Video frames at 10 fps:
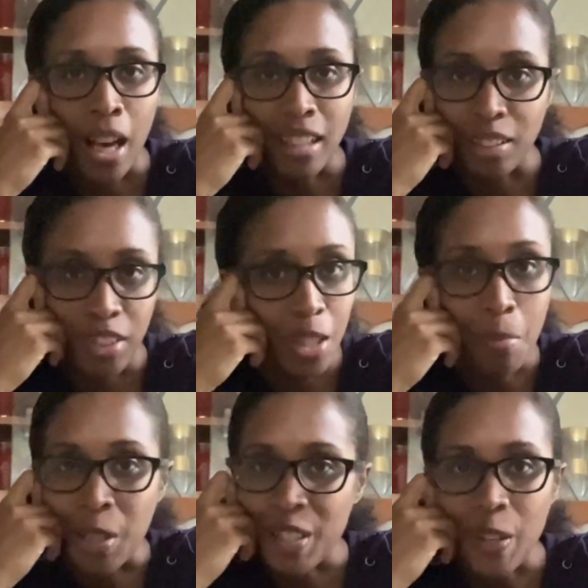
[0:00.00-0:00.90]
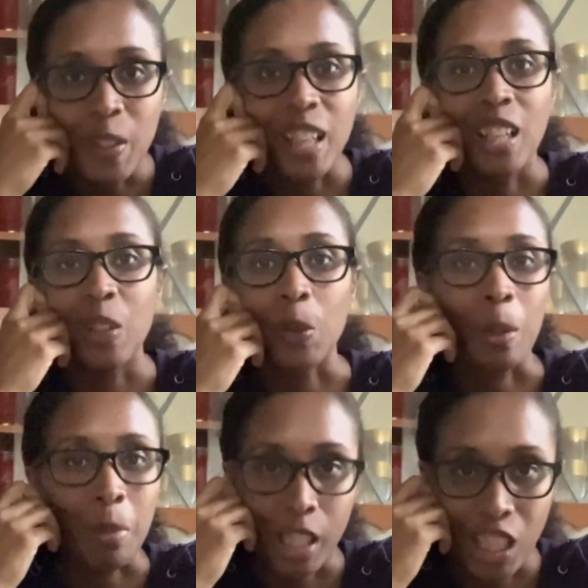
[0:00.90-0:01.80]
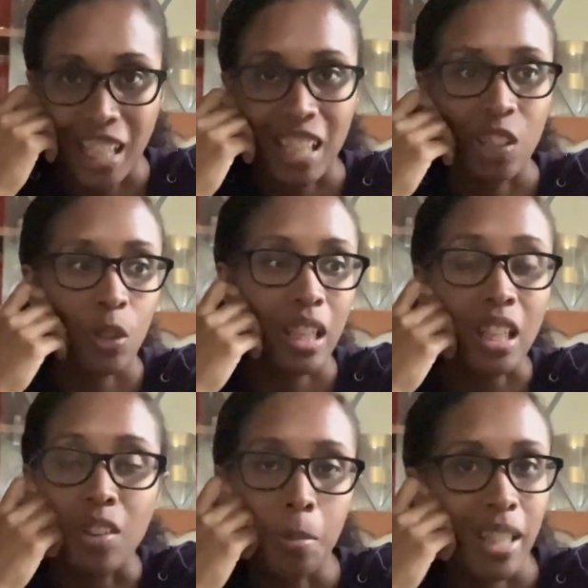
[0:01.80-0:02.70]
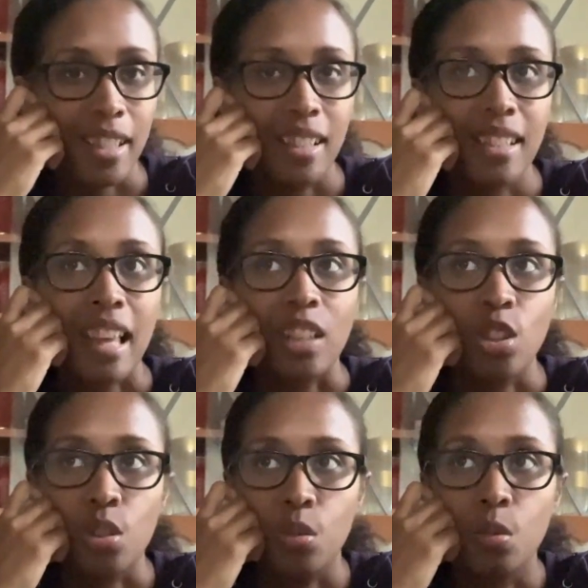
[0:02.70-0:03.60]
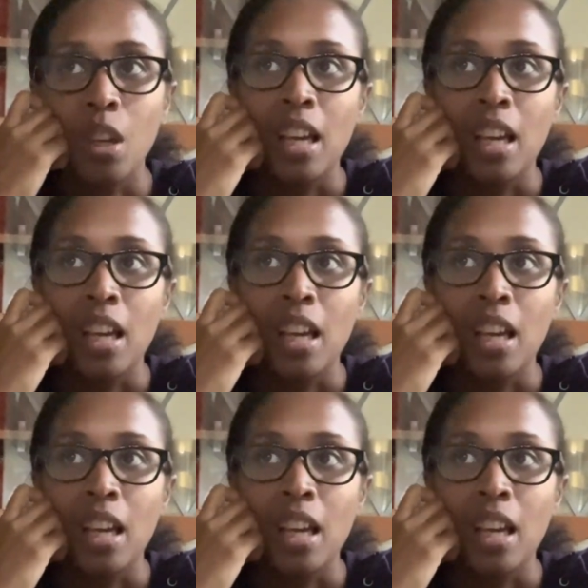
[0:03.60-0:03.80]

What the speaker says: living in Minnesota or Michigan or any of the places that do